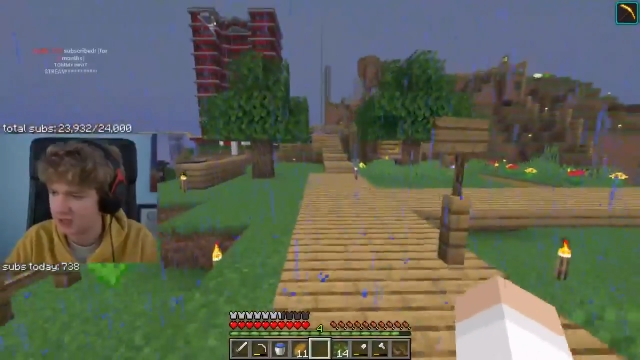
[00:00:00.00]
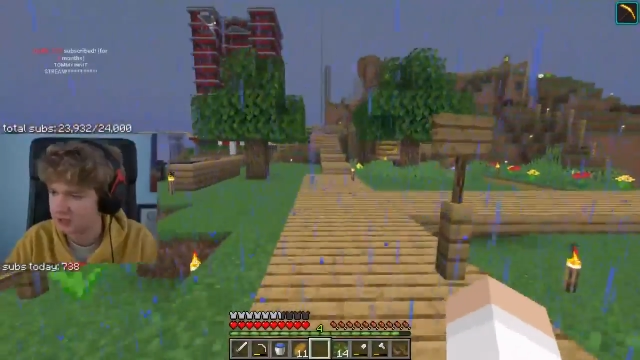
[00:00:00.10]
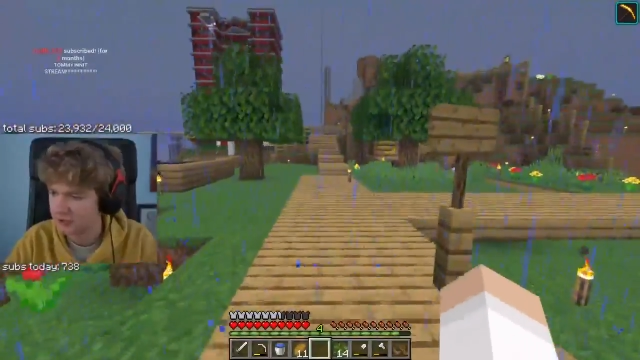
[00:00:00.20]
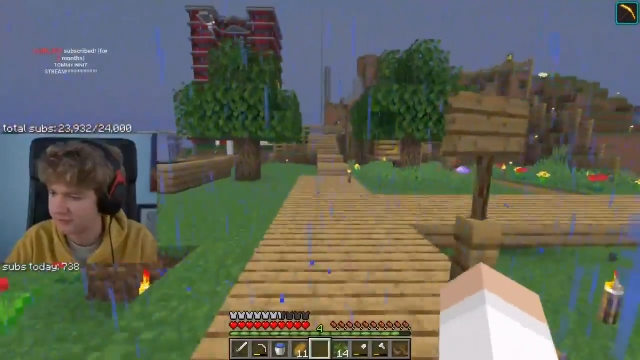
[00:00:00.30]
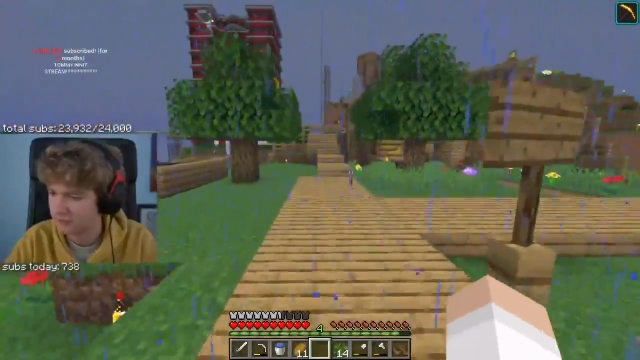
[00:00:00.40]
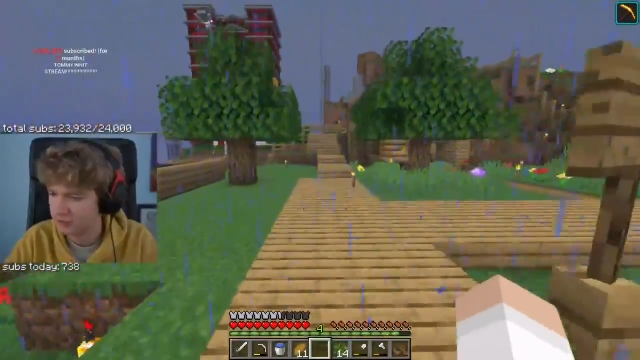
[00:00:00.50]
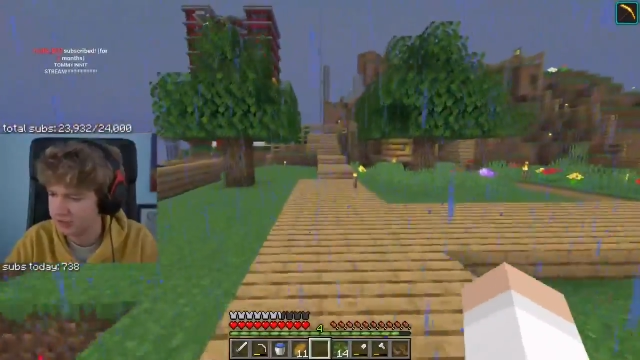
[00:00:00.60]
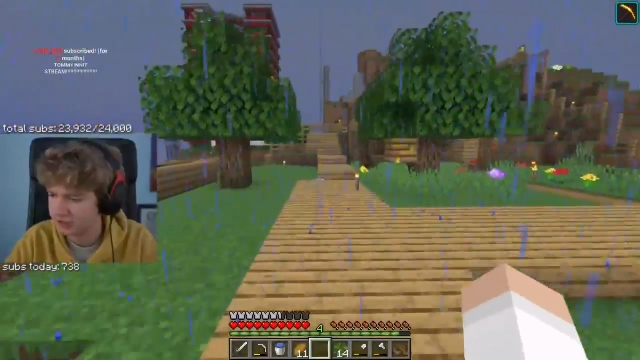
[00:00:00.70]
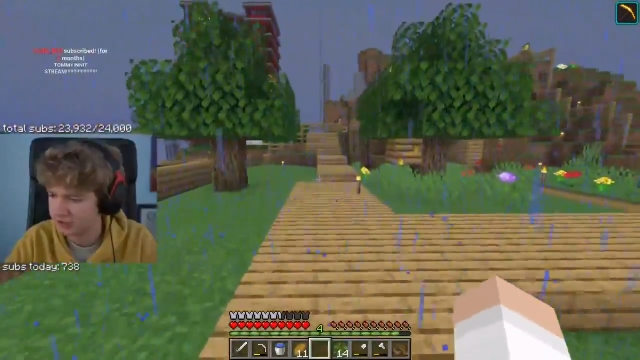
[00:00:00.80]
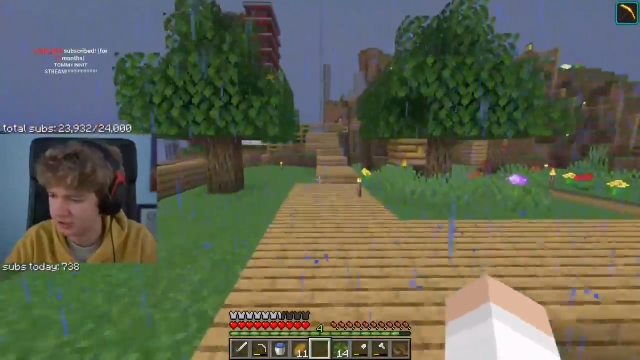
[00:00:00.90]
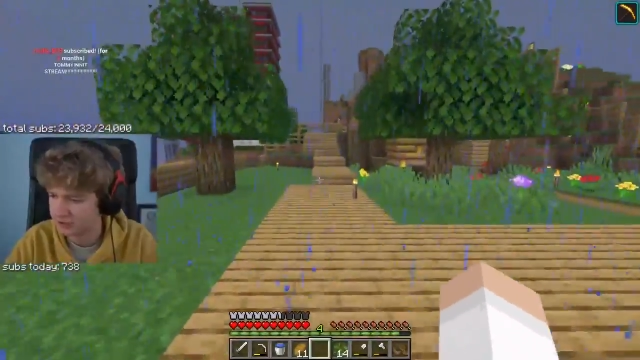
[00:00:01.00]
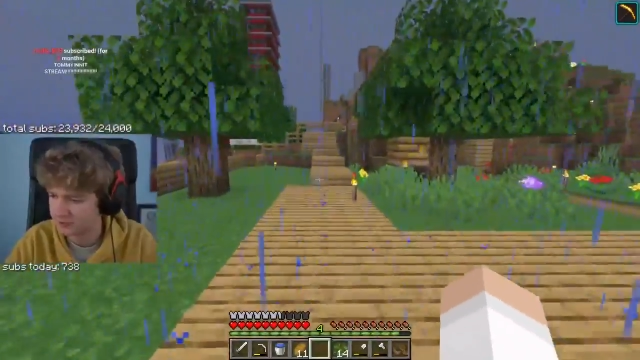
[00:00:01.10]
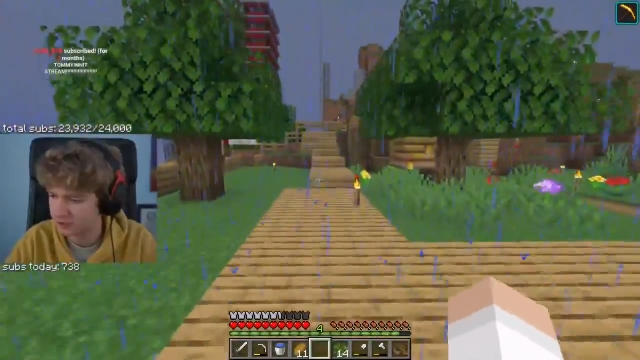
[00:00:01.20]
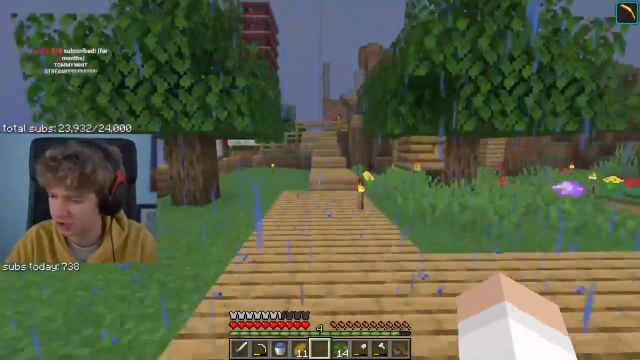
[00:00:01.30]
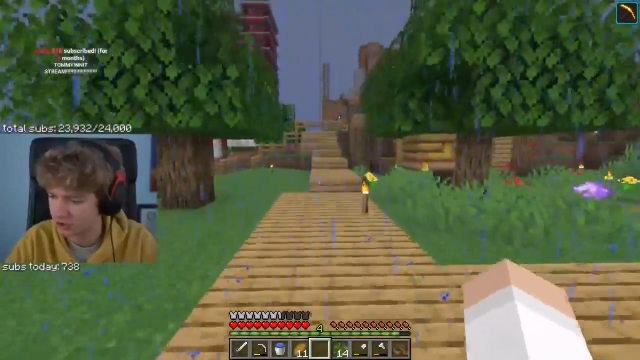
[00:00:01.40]
God, Foolish is such a
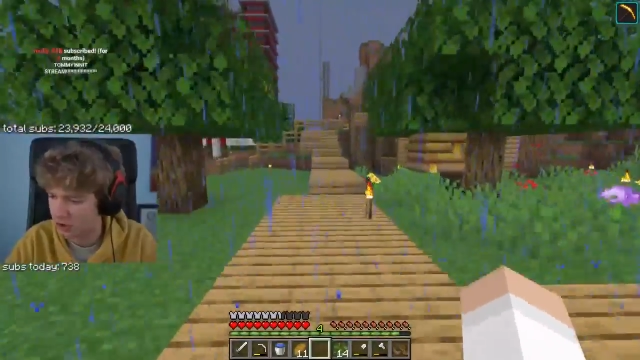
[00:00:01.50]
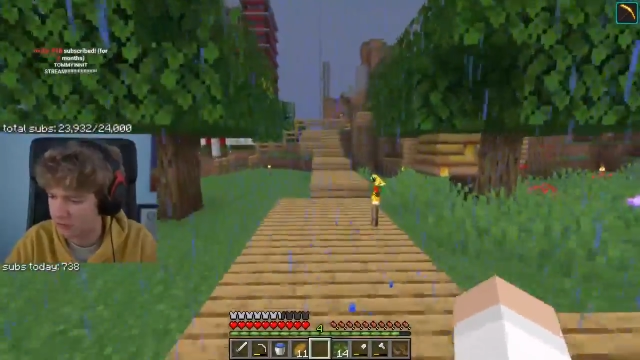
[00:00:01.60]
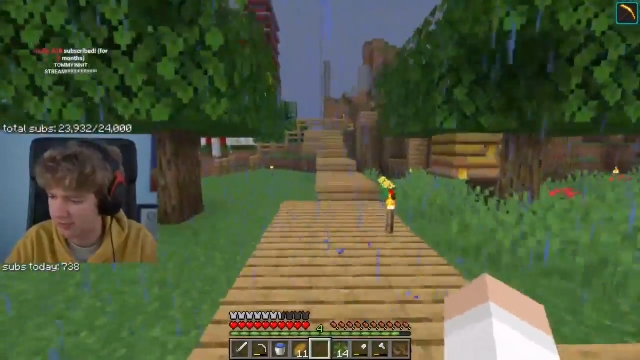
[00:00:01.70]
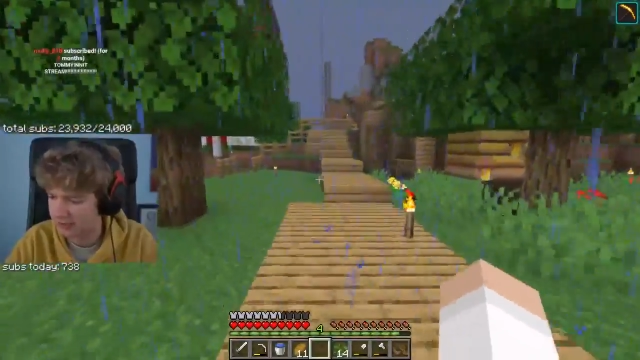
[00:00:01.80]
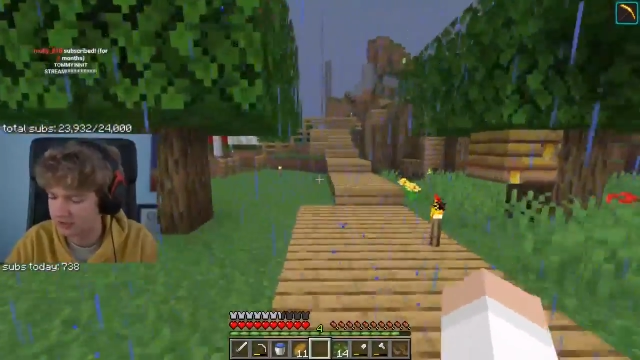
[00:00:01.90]
strong man.